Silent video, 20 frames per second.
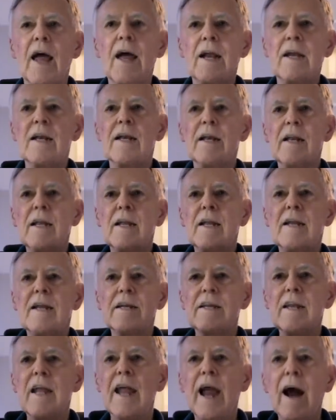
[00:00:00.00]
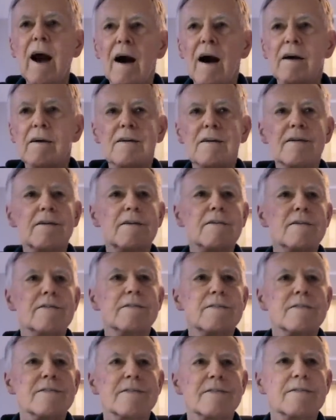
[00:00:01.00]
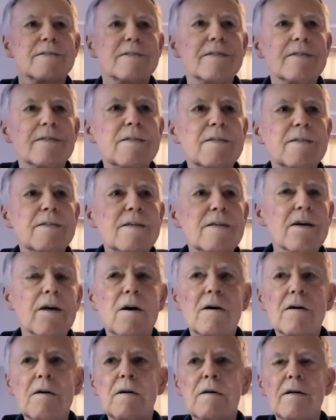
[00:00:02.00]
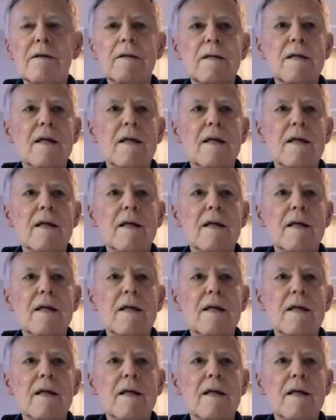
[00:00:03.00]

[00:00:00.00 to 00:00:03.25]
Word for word: And he didn't care. You know.